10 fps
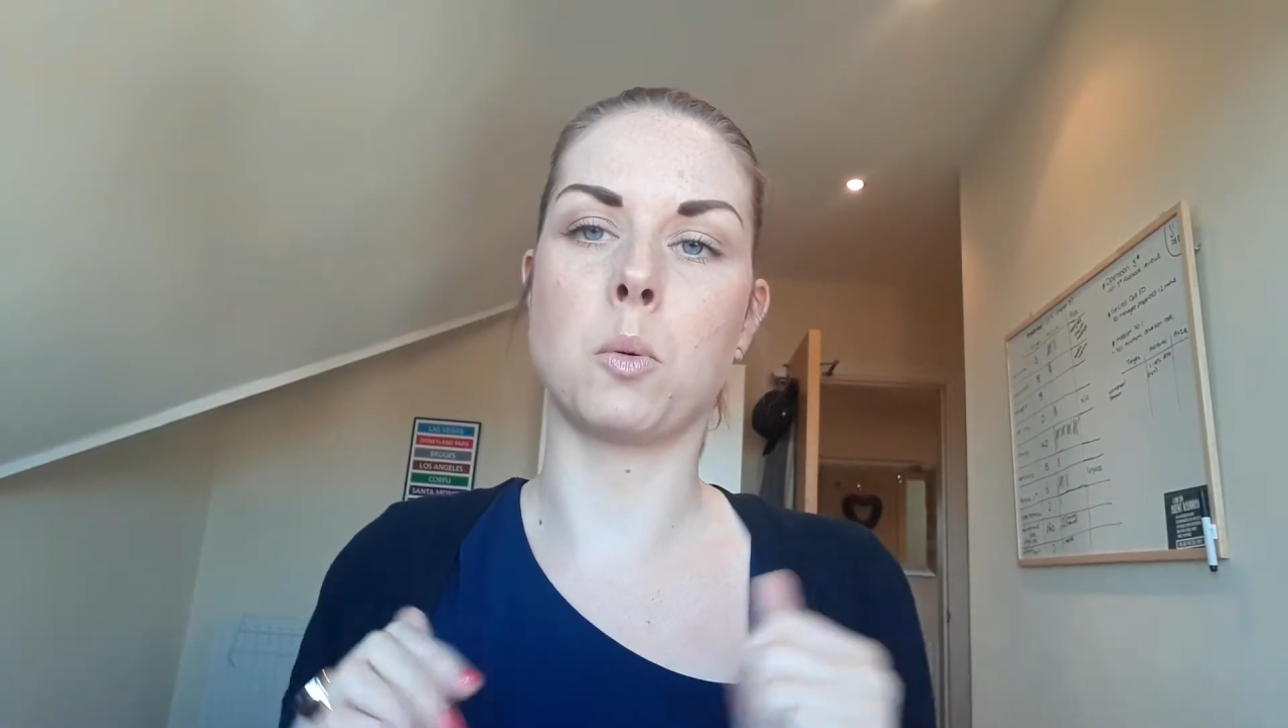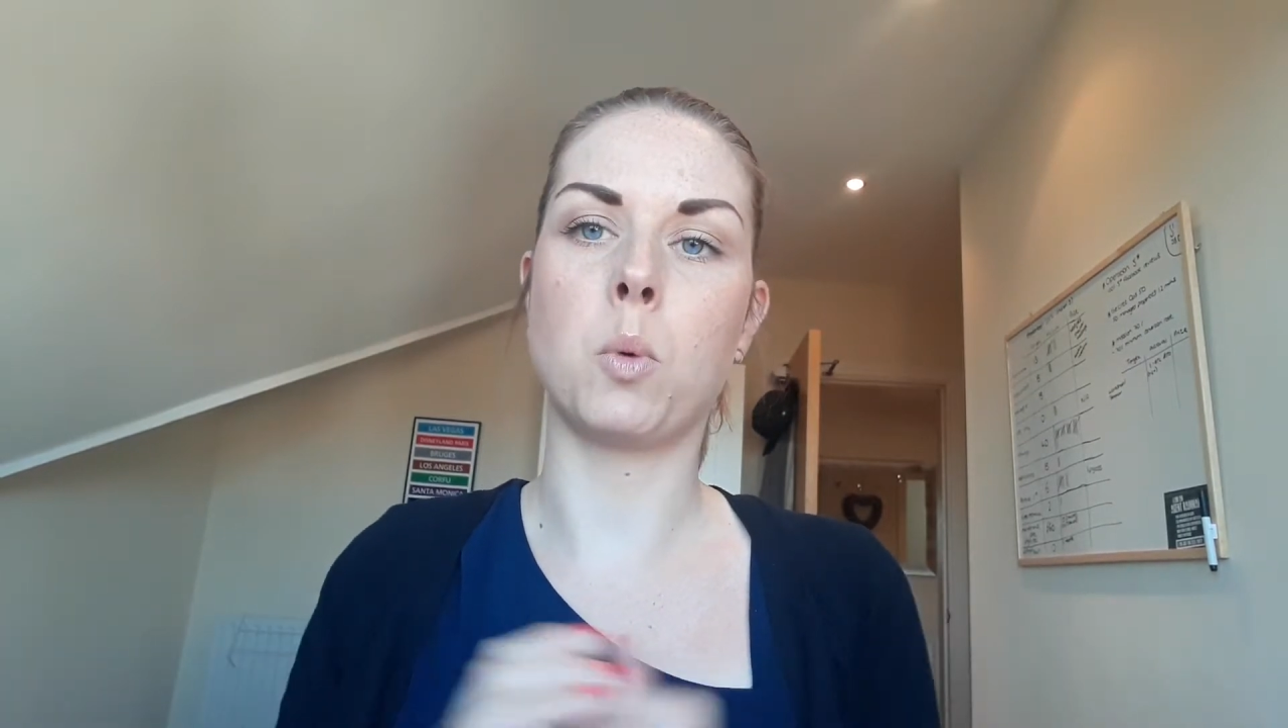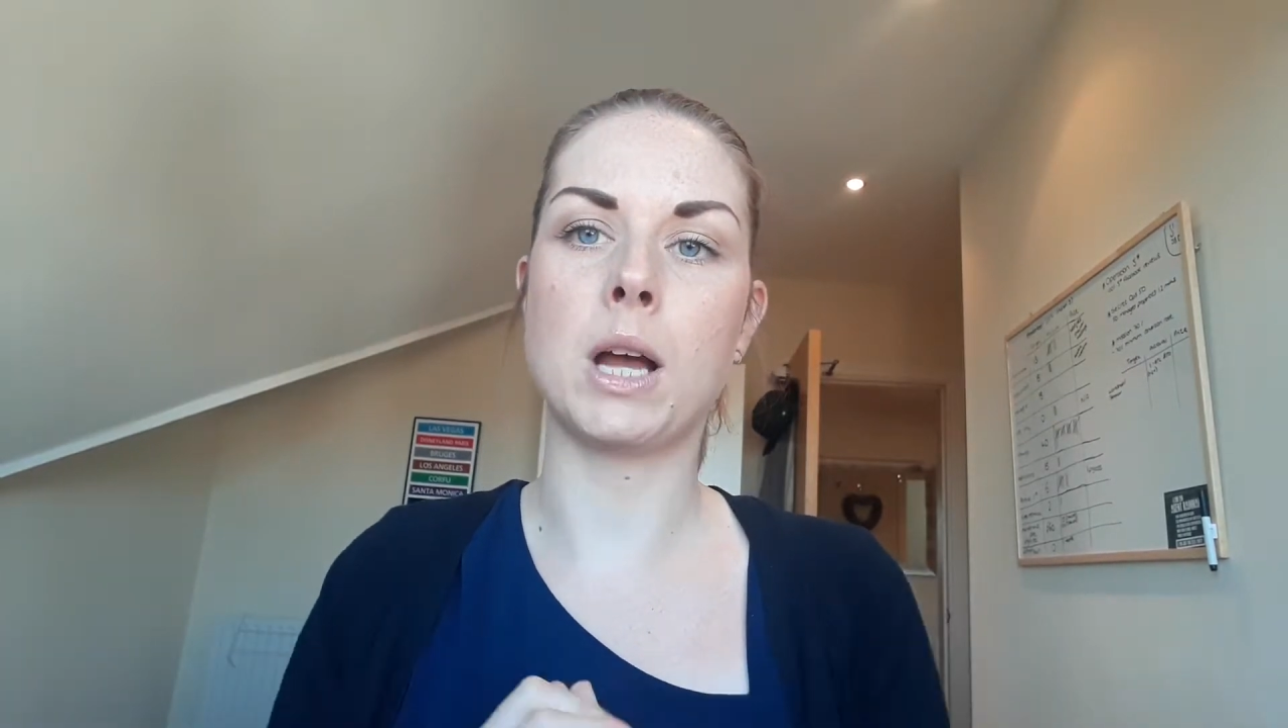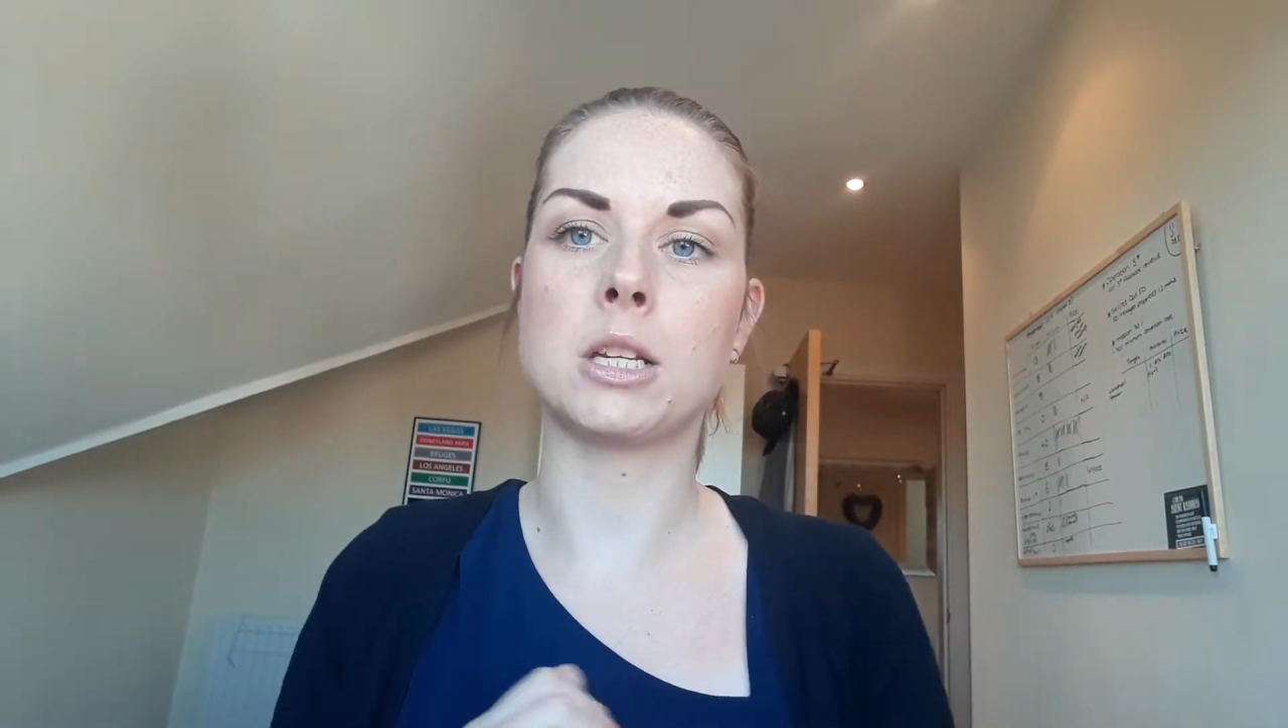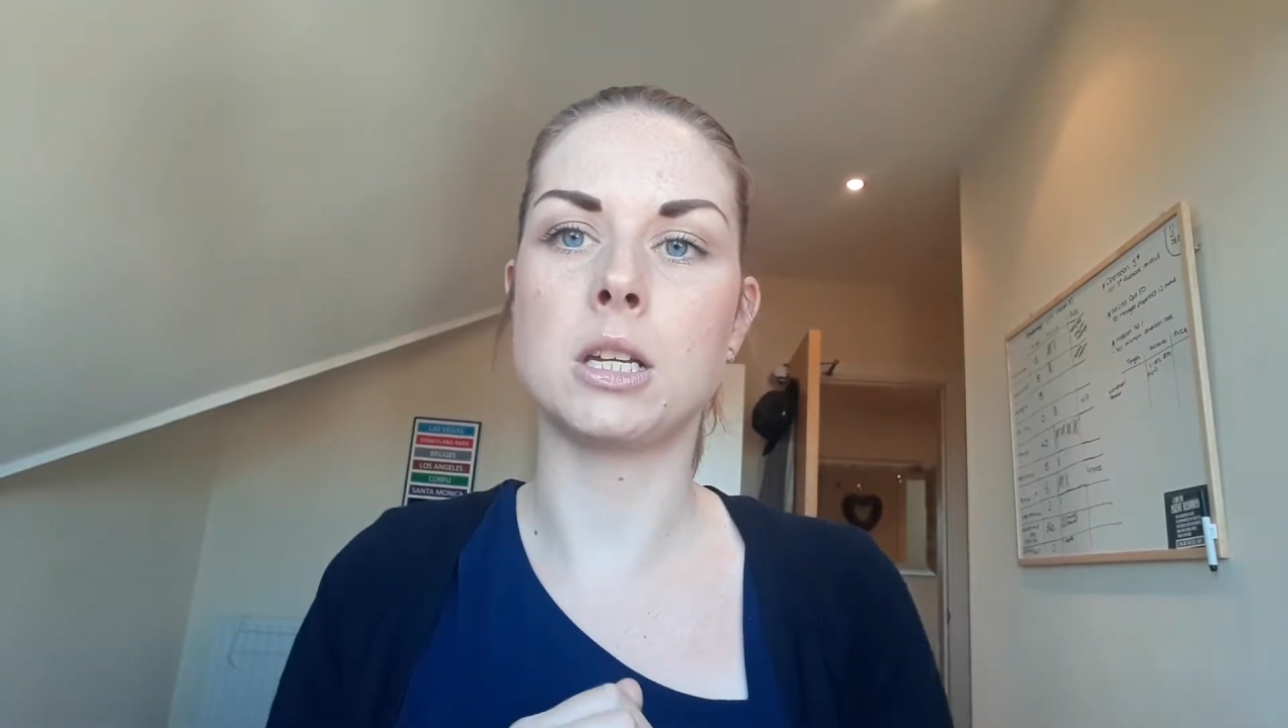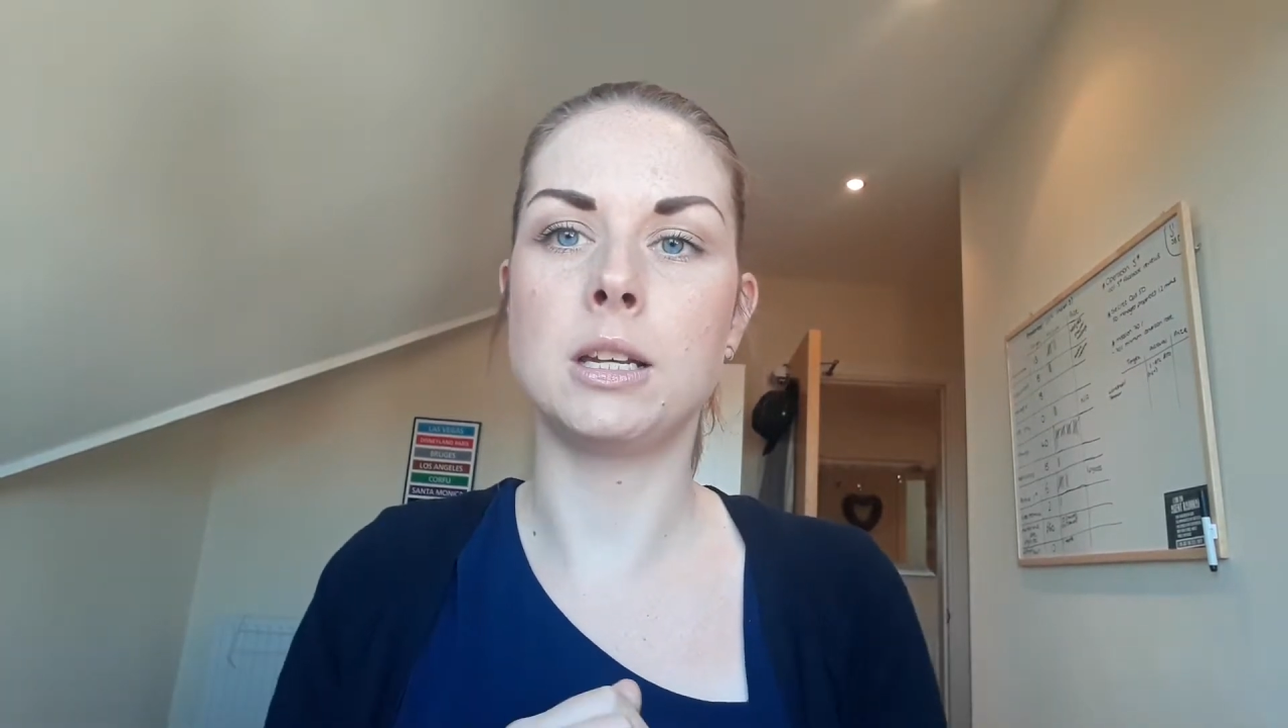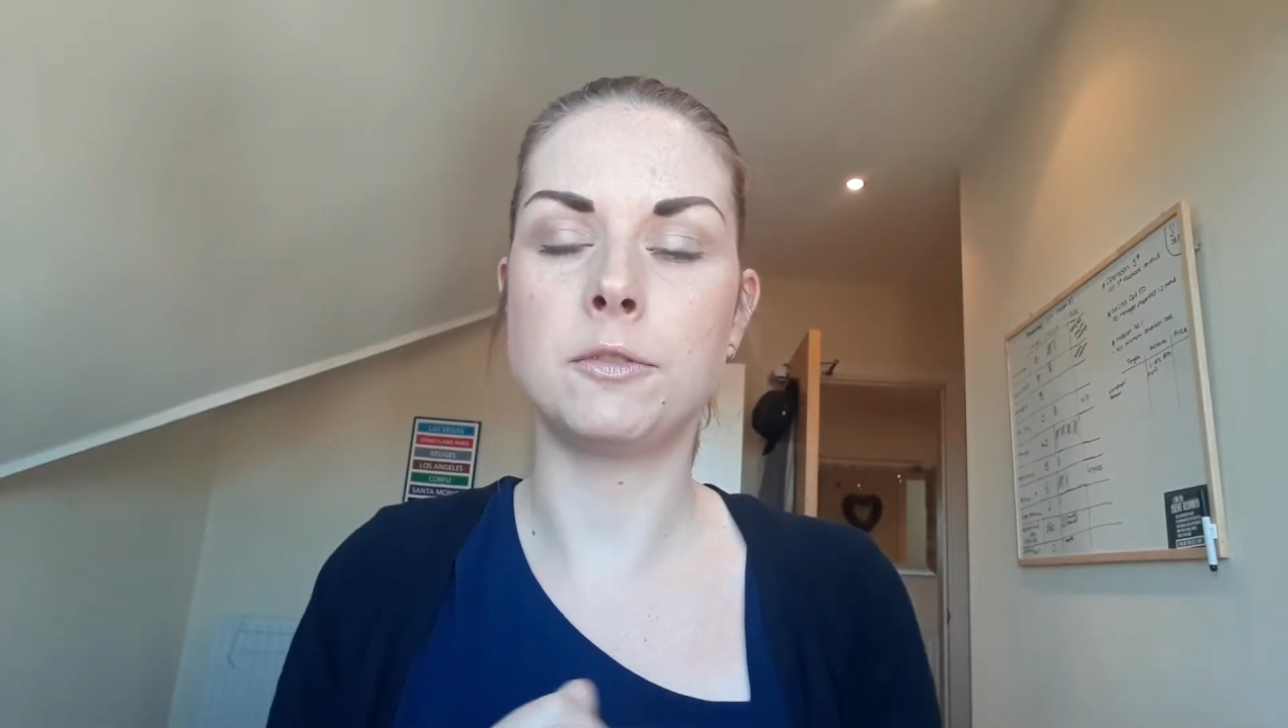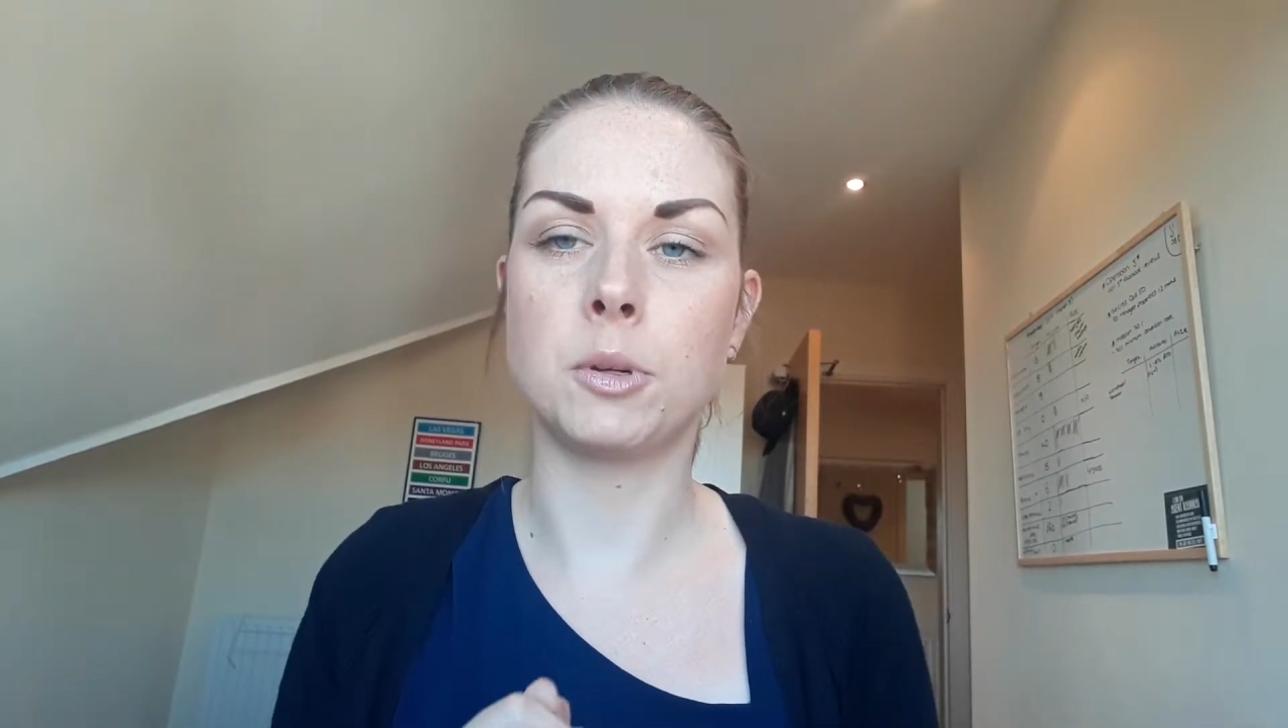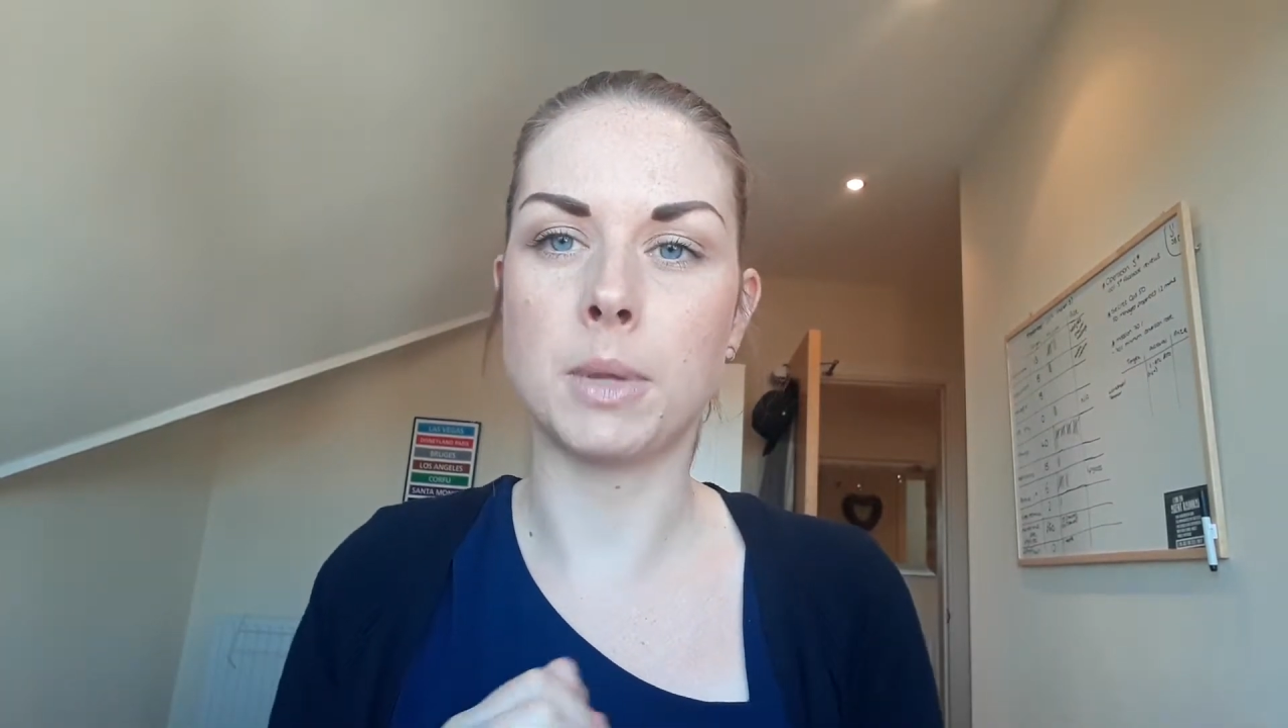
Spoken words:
Why don't you lift up